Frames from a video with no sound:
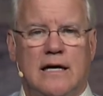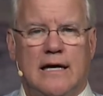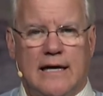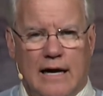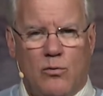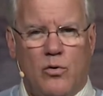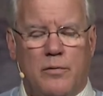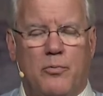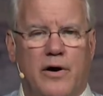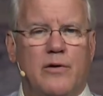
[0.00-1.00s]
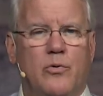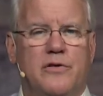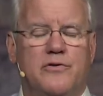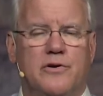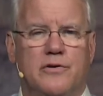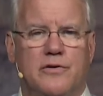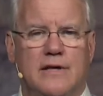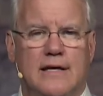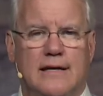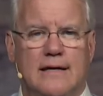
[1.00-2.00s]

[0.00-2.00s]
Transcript: And I want to pray with you that